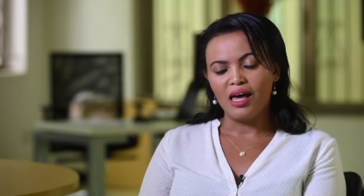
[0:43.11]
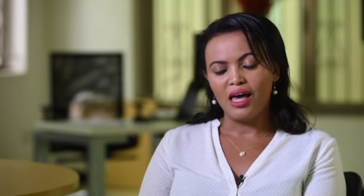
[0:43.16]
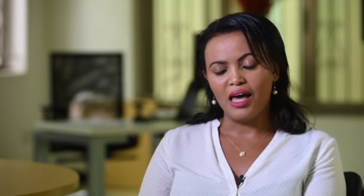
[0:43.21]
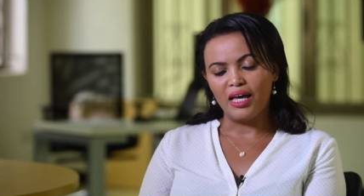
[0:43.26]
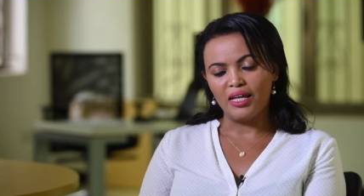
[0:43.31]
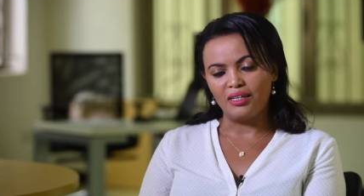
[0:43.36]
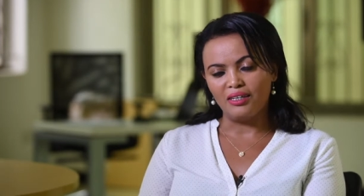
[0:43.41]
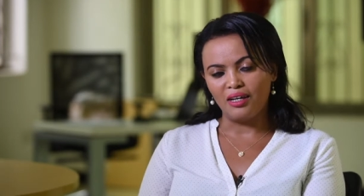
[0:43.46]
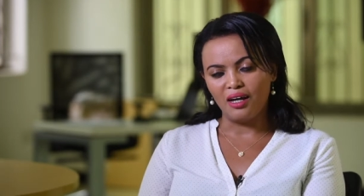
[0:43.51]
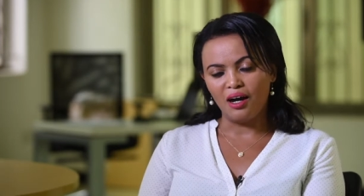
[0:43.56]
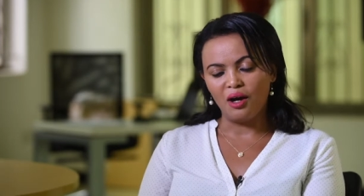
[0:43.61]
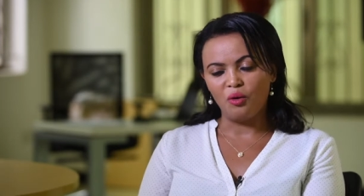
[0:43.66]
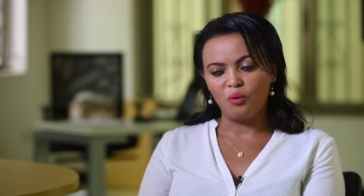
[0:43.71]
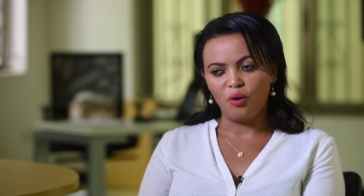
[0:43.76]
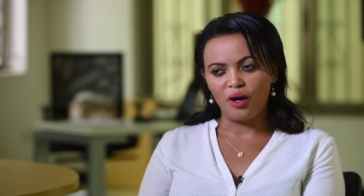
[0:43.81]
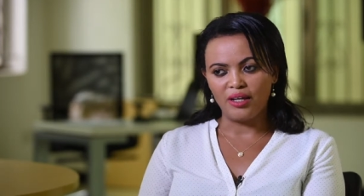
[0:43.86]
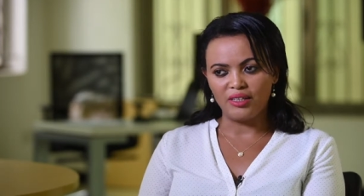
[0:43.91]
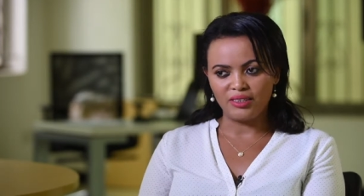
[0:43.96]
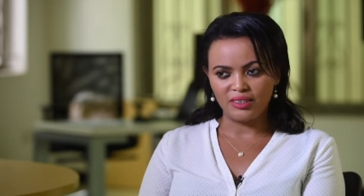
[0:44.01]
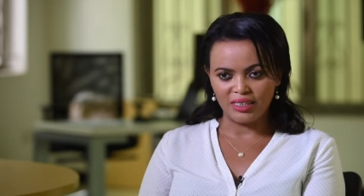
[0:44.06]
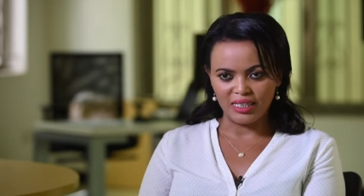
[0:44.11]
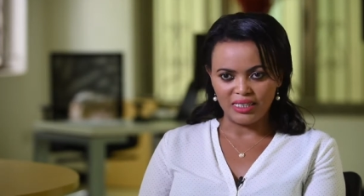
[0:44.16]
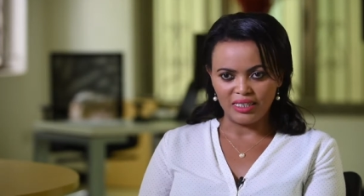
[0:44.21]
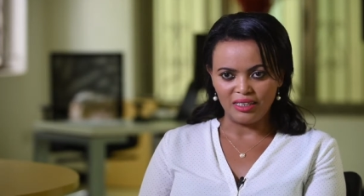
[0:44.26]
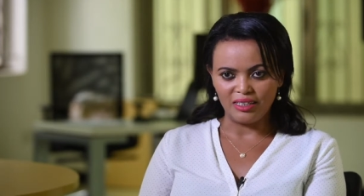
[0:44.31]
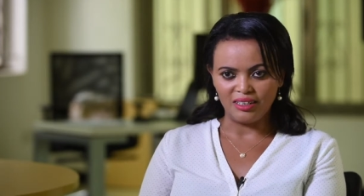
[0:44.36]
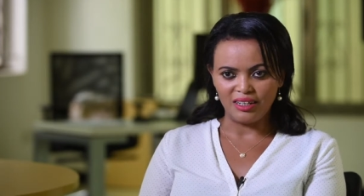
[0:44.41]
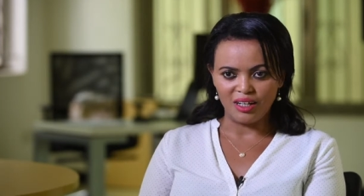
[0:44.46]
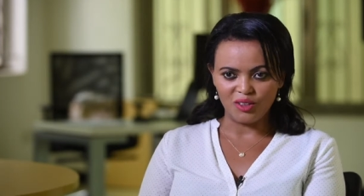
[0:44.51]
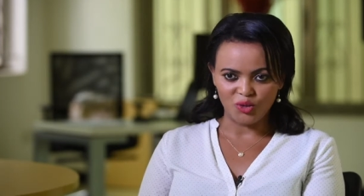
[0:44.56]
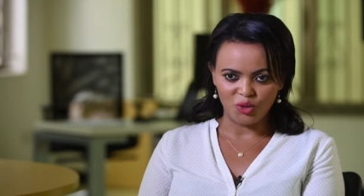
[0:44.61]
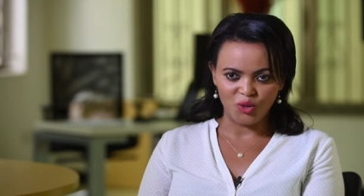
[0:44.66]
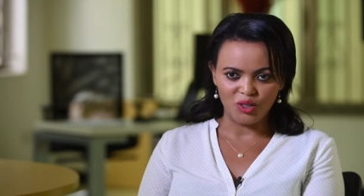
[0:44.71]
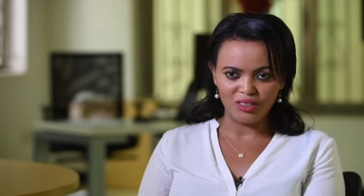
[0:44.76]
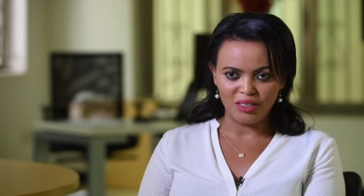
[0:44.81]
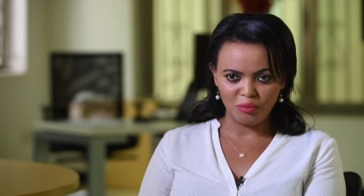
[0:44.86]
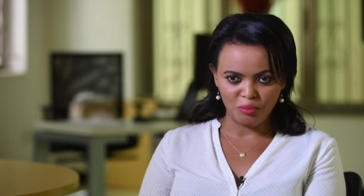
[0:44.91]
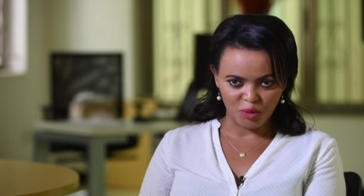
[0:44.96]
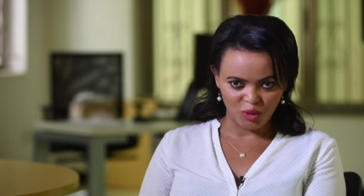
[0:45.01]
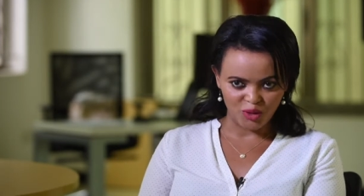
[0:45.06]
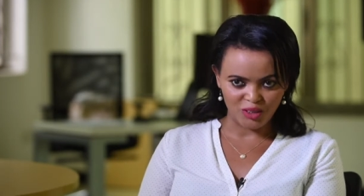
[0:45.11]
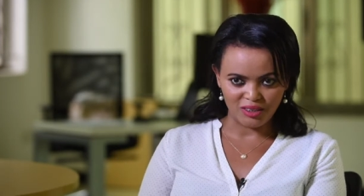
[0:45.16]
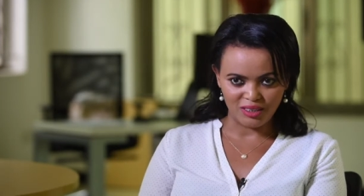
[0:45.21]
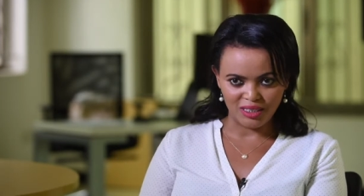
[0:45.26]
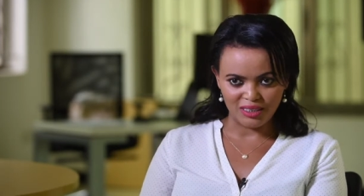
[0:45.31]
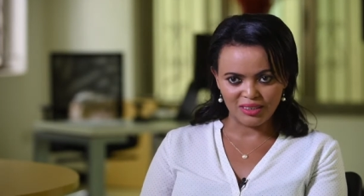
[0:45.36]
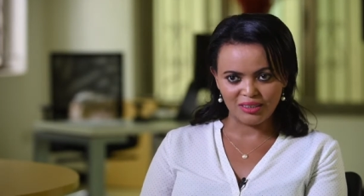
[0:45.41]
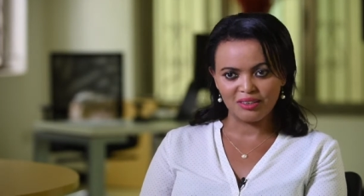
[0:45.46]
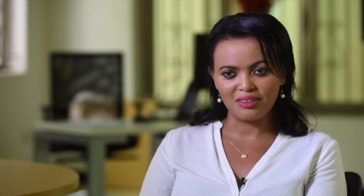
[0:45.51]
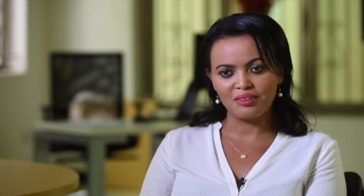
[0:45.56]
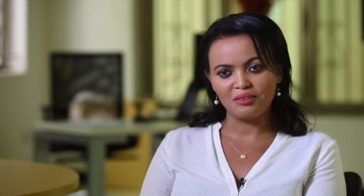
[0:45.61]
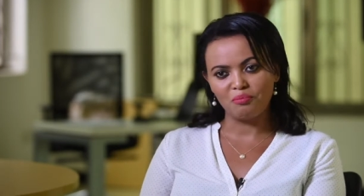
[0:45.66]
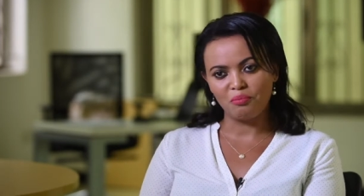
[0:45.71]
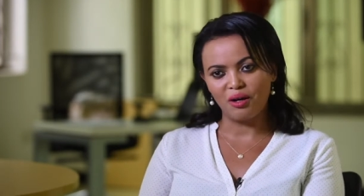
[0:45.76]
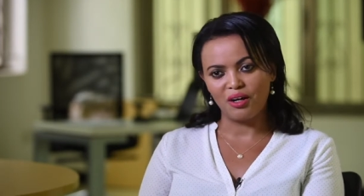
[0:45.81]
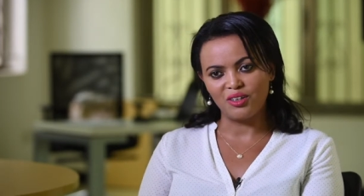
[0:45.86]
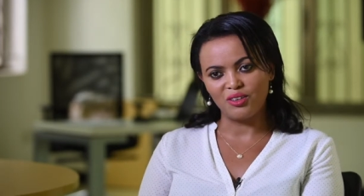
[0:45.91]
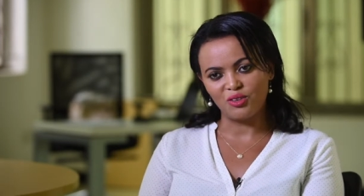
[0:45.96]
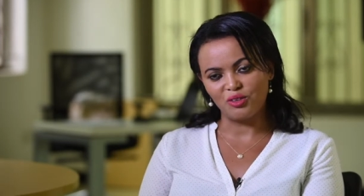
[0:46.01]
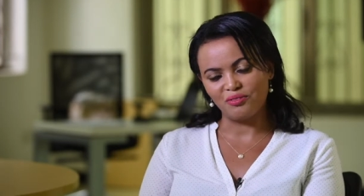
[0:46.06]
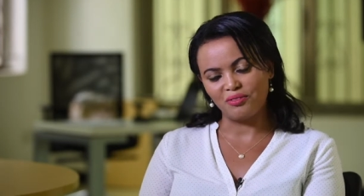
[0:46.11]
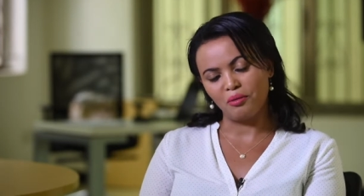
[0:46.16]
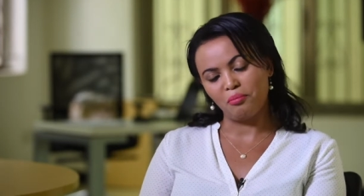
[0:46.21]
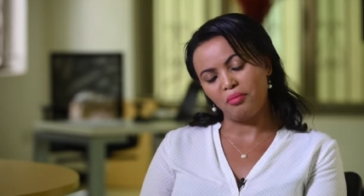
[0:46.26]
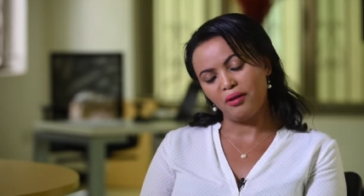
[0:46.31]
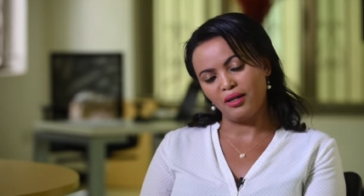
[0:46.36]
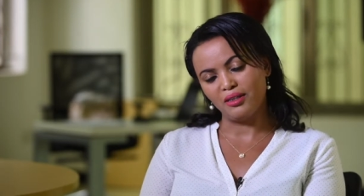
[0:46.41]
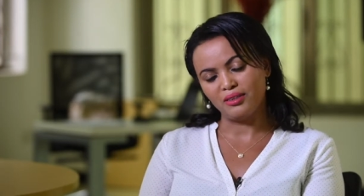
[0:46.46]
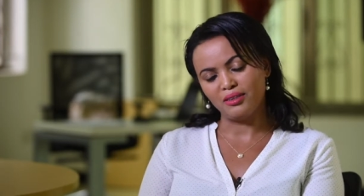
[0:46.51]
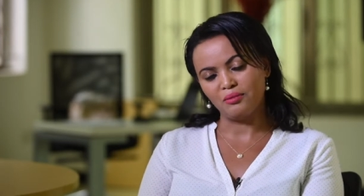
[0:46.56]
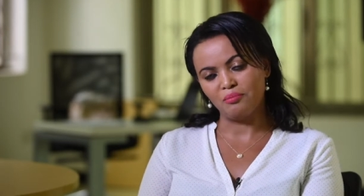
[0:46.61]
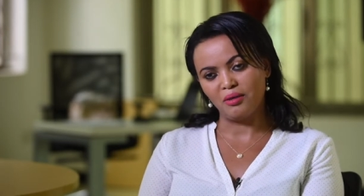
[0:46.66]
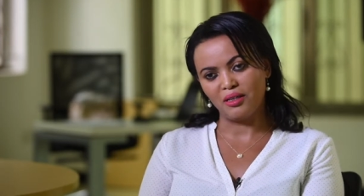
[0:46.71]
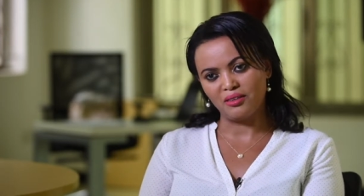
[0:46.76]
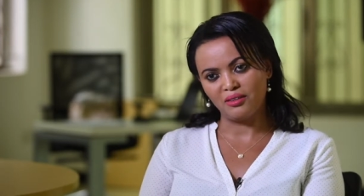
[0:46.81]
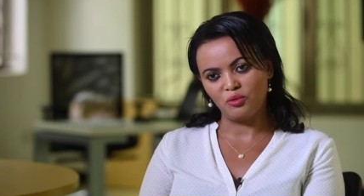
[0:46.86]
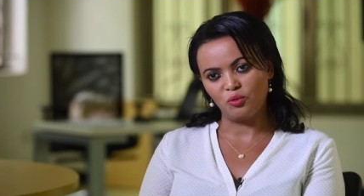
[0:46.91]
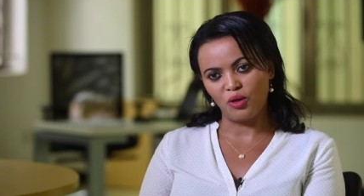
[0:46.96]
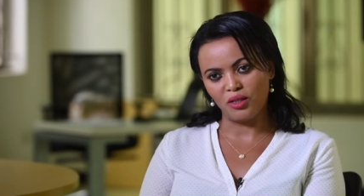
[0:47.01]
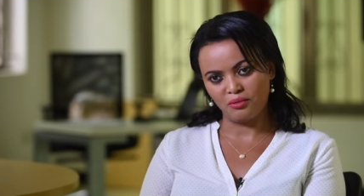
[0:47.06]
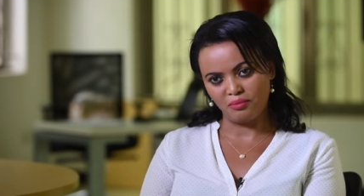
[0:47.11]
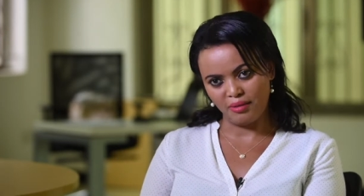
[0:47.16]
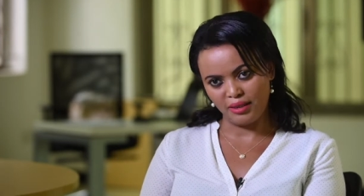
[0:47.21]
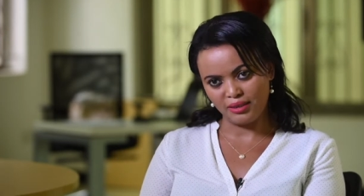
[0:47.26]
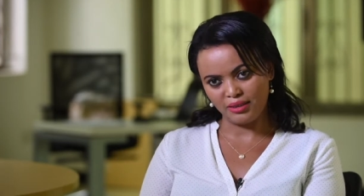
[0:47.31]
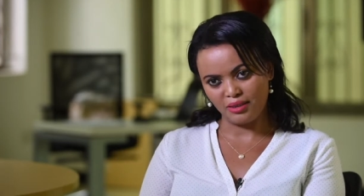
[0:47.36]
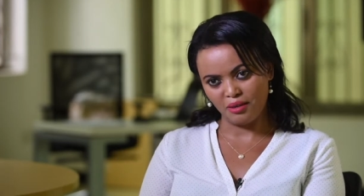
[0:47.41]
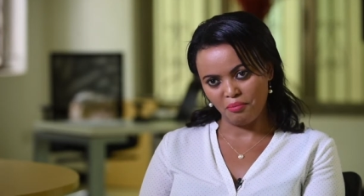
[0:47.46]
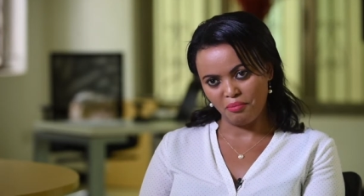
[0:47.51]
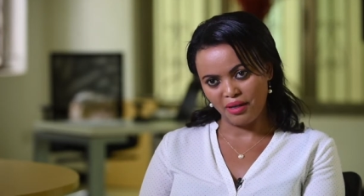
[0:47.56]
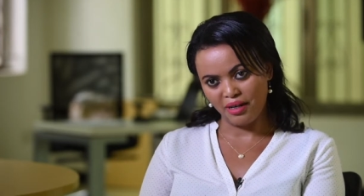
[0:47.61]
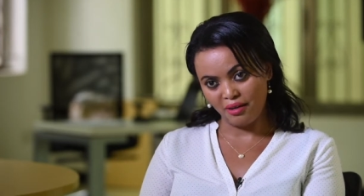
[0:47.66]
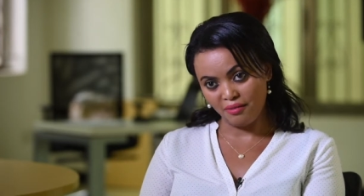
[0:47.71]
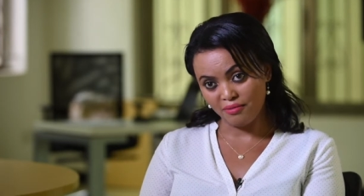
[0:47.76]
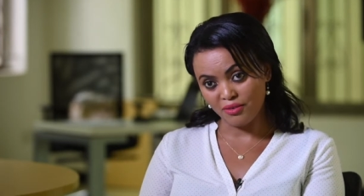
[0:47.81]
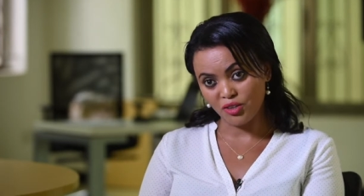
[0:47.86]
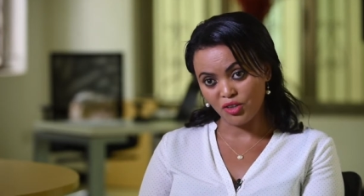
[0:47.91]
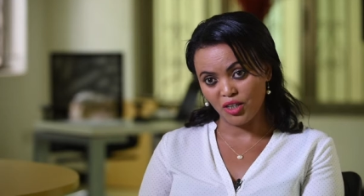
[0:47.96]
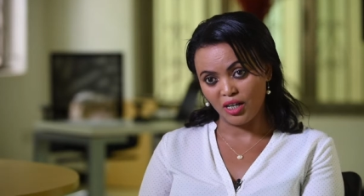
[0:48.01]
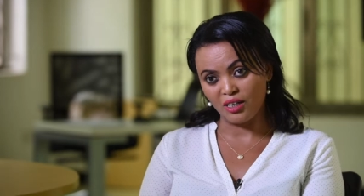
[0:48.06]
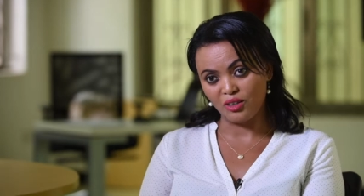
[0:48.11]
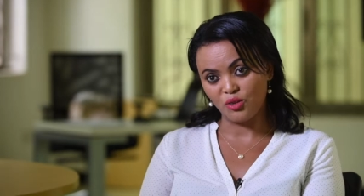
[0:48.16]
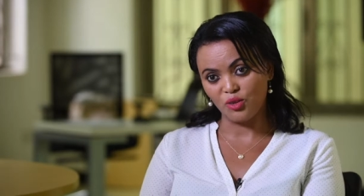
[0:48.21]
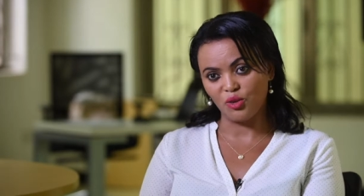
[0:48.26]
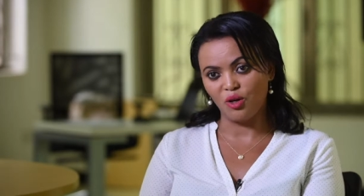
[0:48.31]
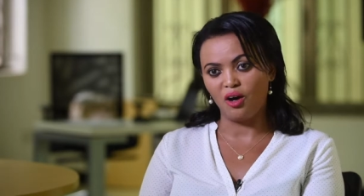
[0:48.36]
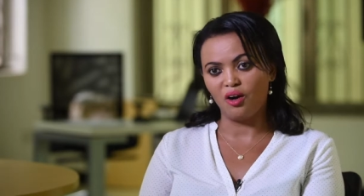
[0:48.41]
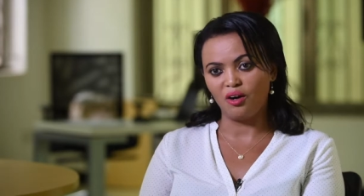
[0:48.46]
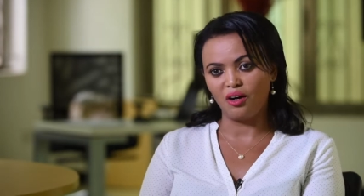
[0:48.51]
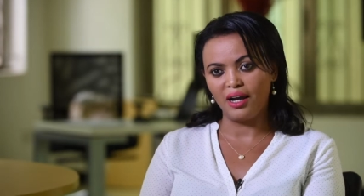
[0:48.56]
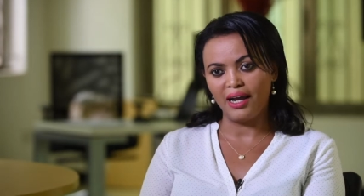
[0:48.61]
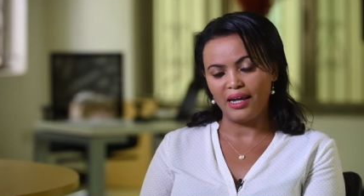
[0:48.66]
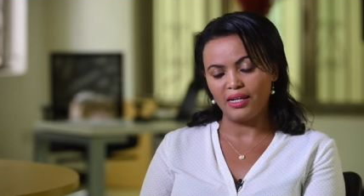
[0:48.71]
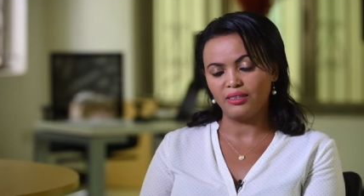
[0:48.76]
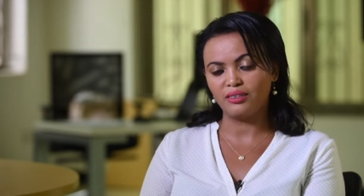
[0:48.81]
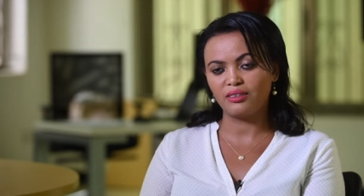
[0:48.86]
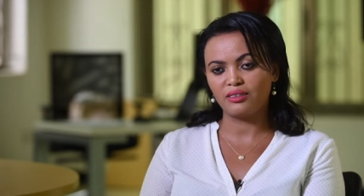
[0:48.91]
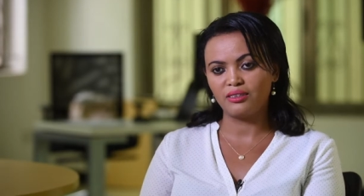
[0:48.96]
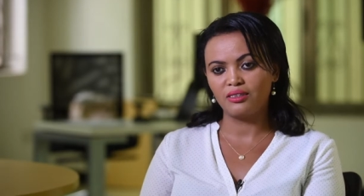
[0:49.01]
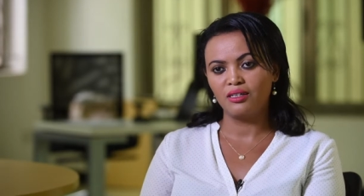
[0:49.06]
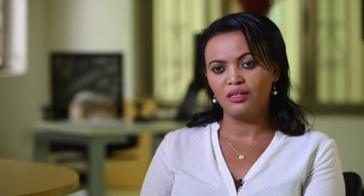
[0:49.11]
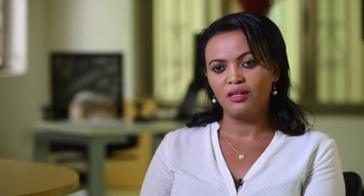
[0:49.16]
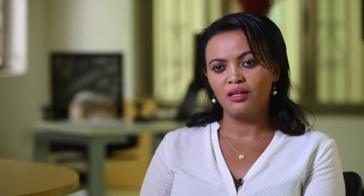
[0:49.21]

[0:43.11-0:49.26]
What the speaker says: and now I study not only the poisonous part of the plants, but what makes them beneficial to our health.